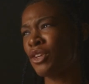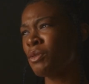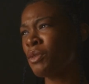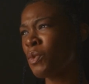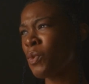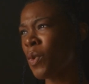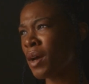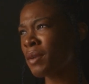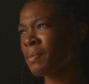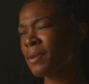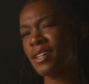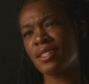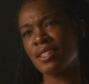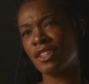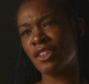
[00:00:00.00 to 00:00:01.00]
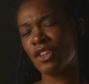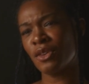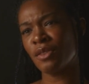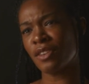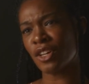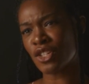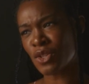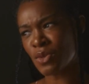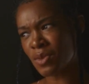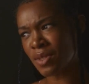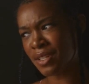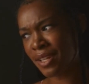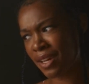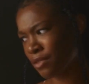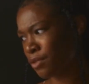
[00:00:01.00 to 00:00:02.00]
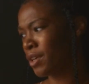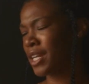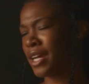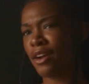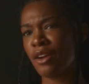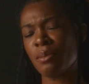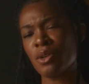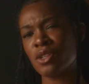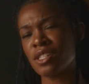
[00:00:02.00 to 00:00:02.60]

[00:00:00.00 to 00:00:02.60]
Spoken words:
Are you the one person in the universe who's never read Harry